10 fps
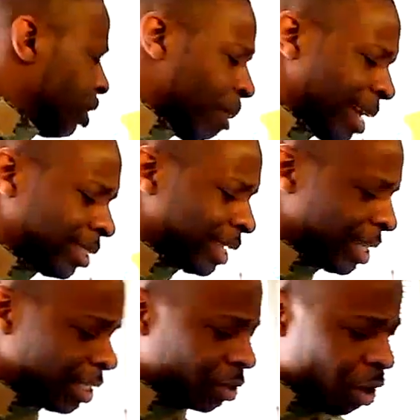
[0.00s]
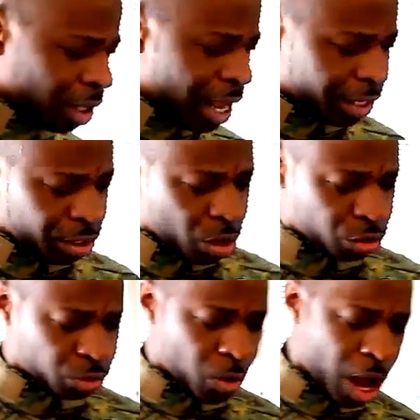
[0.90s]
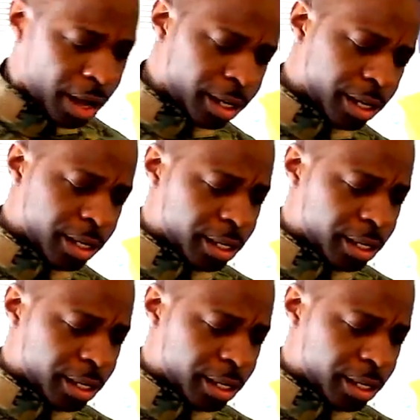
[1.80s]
you might have seen this on SWAT